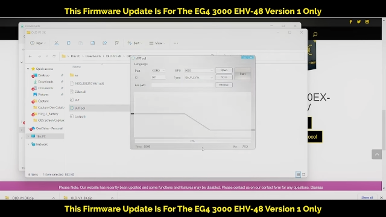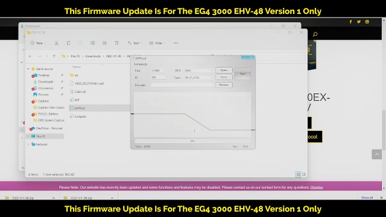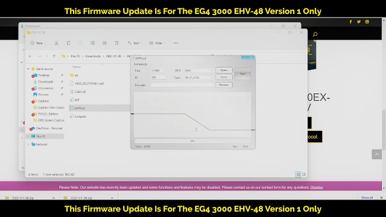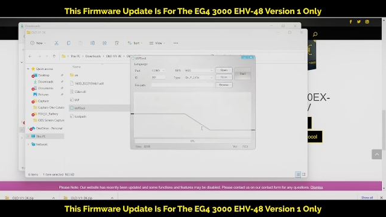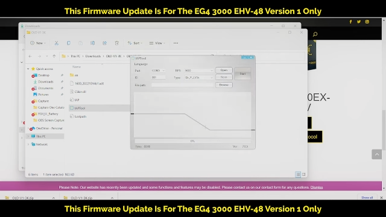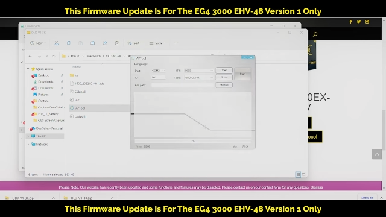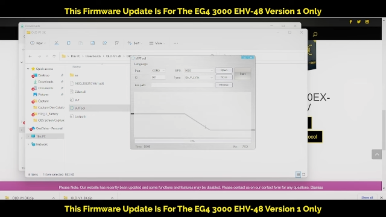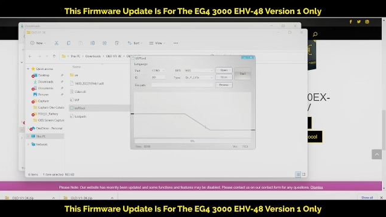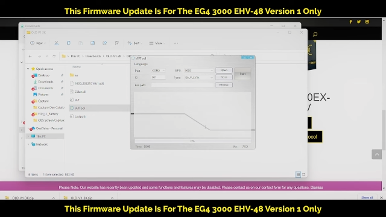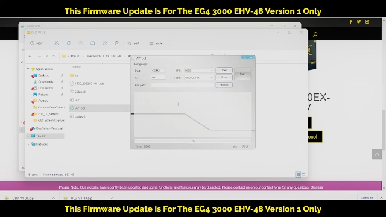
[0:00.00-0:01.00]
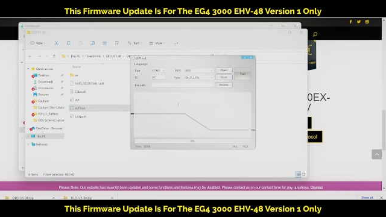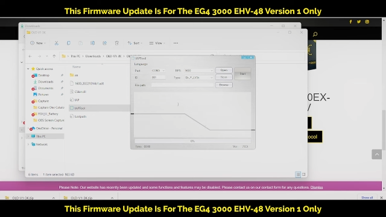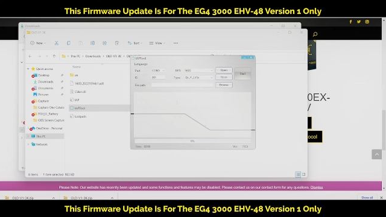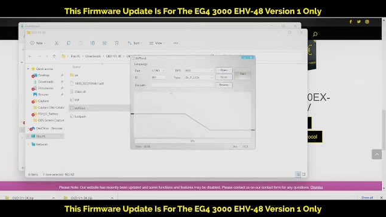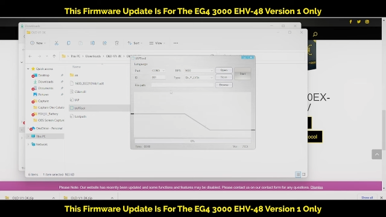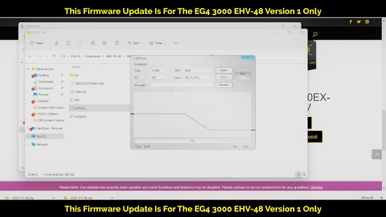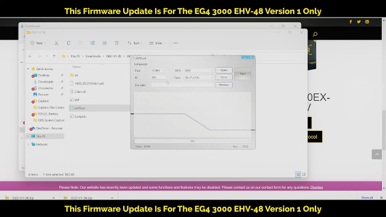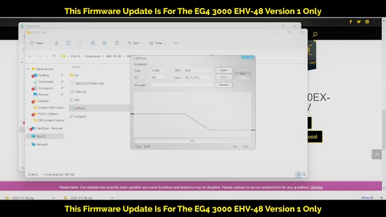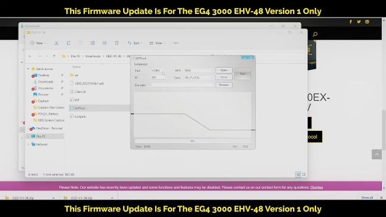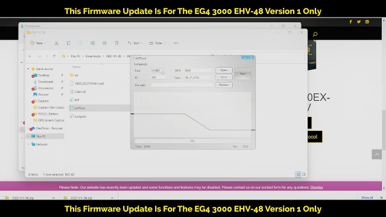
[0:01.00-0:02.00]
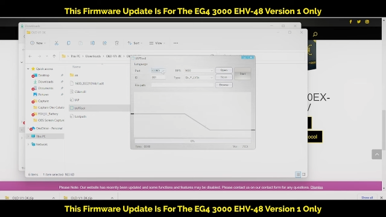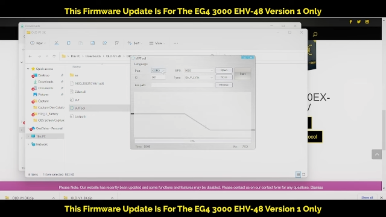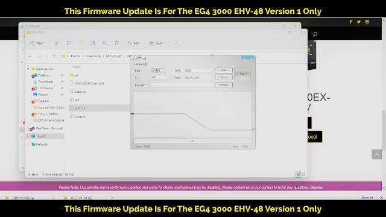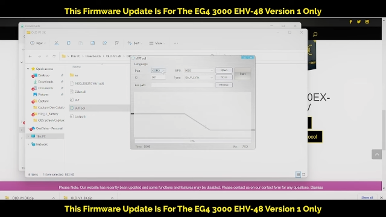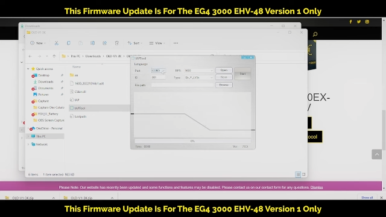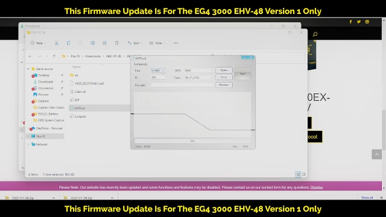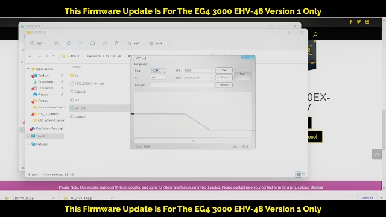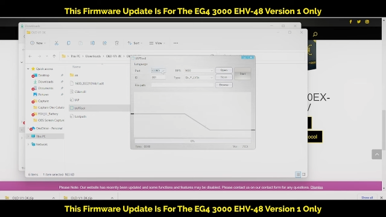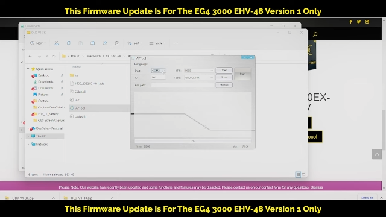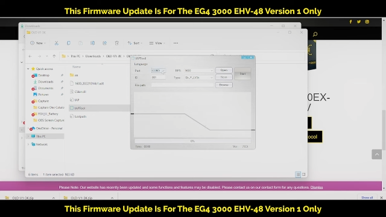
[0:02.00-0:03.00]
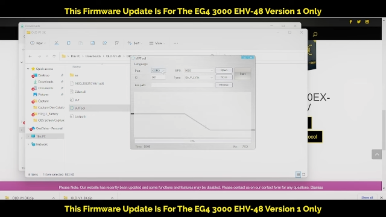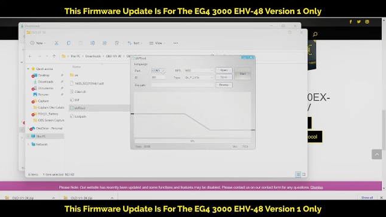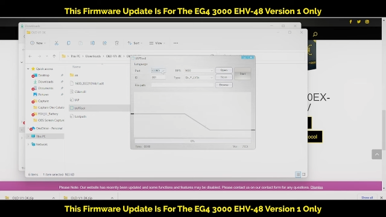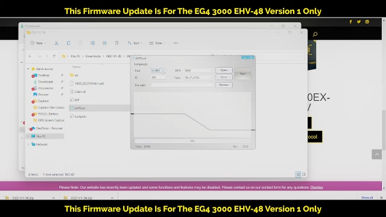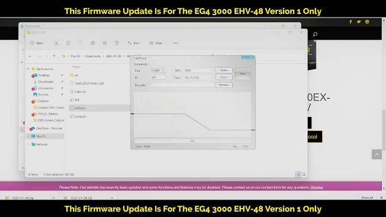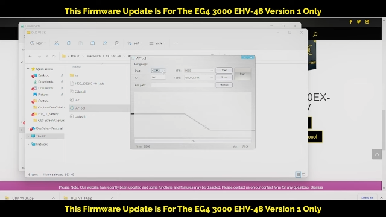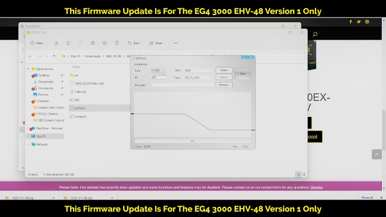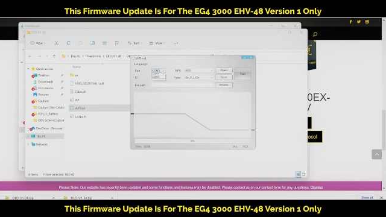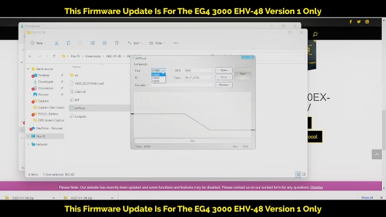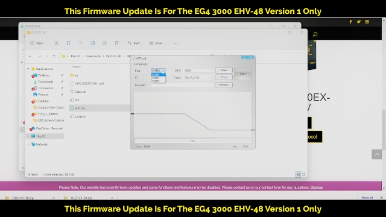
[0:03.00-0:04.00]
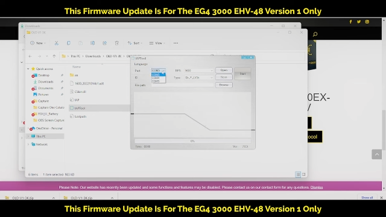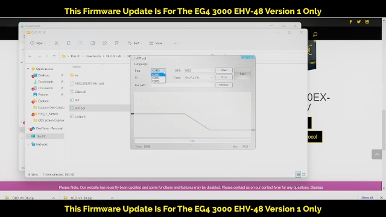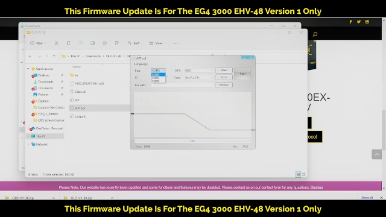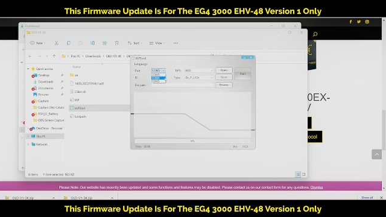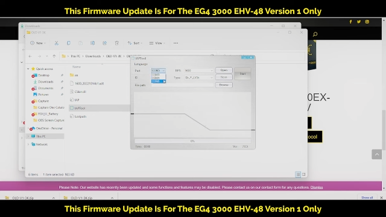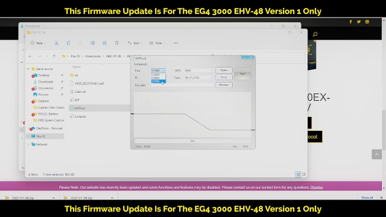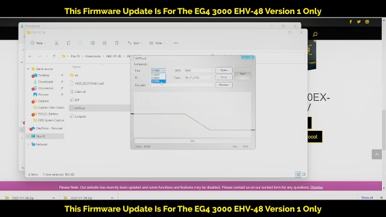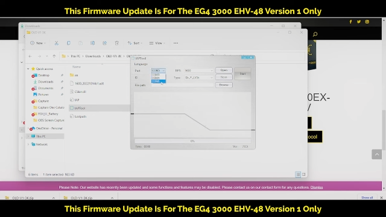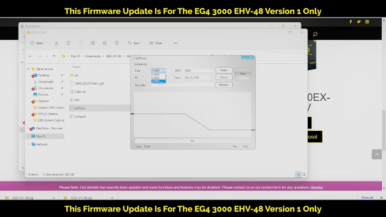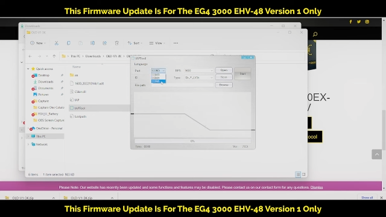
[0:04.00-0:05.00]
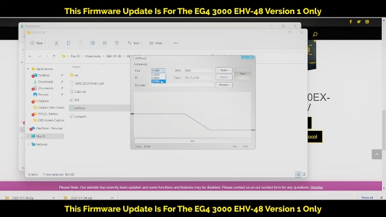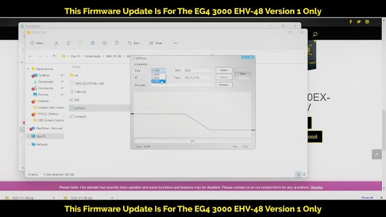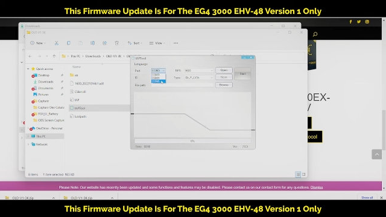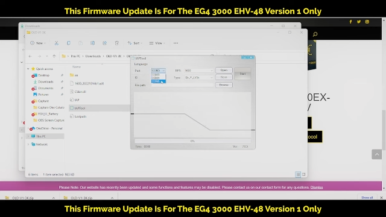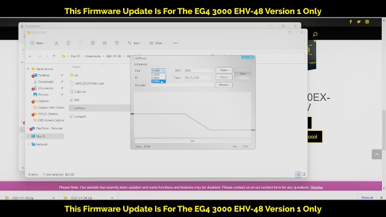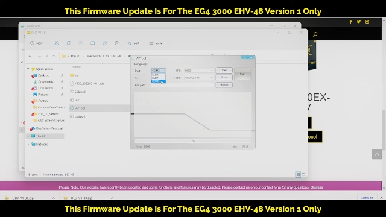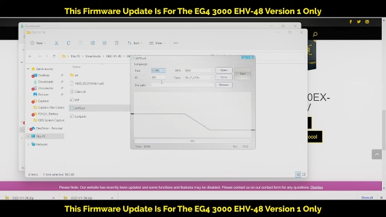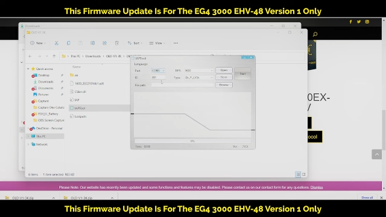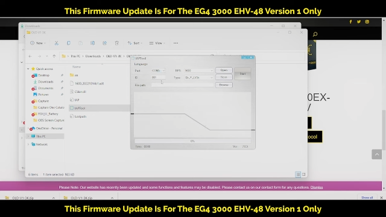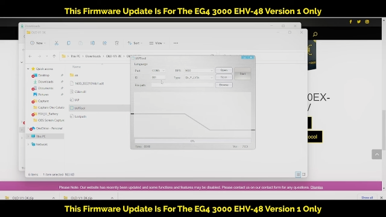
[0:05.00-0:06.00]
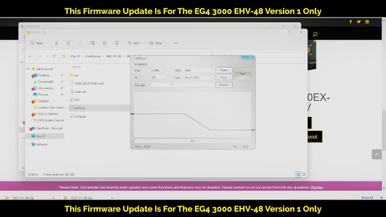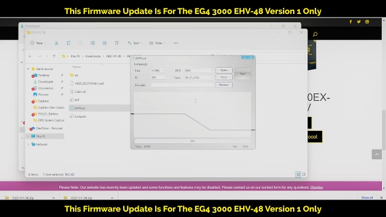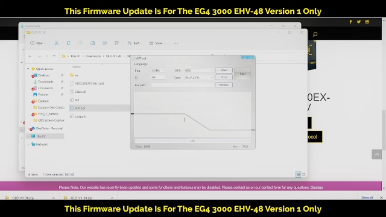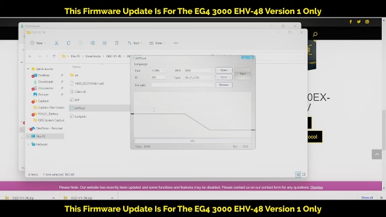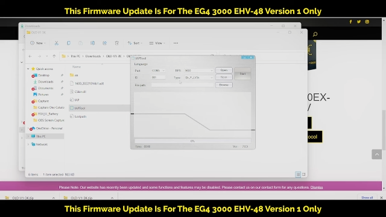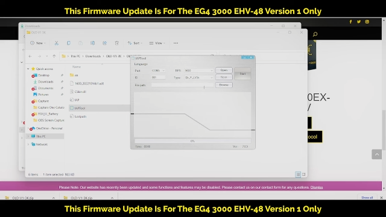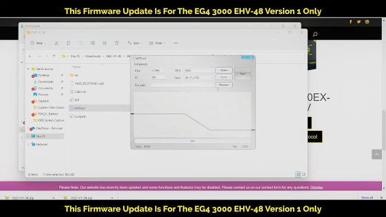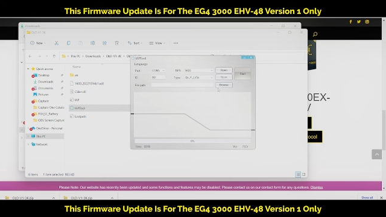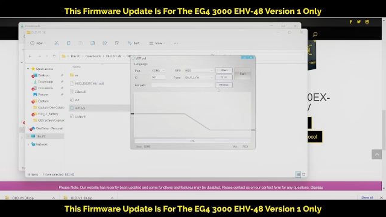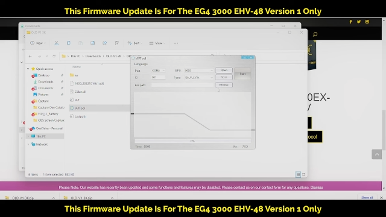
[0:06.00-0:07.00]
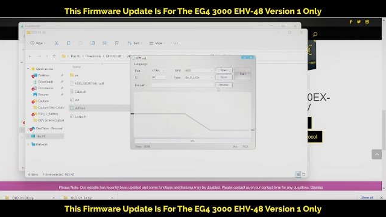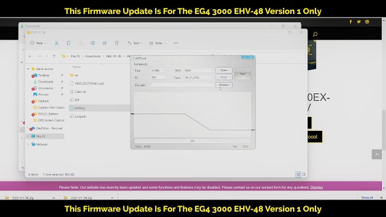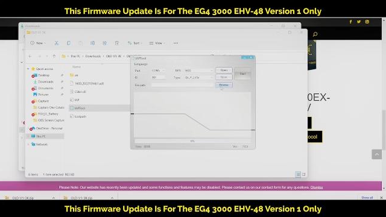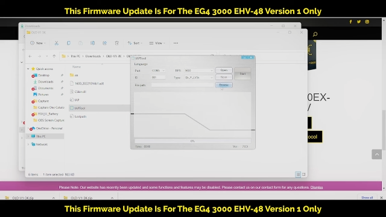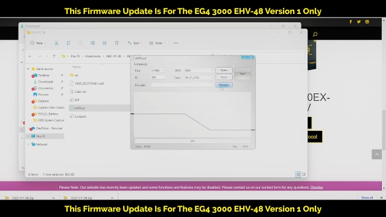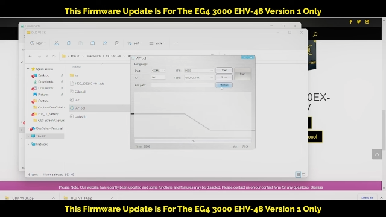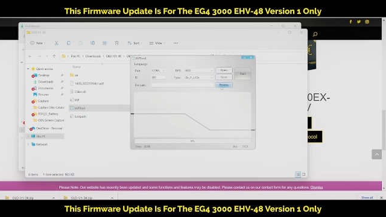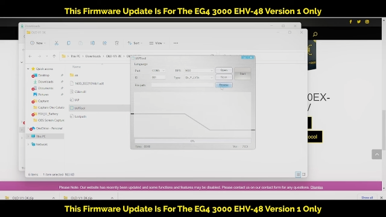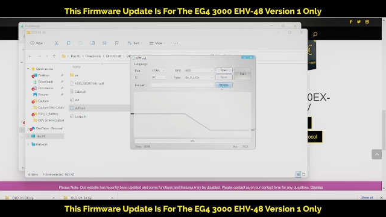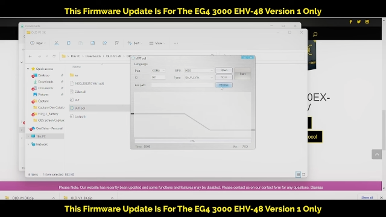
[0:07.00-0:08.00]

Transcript: Nobody's mouth can be seen.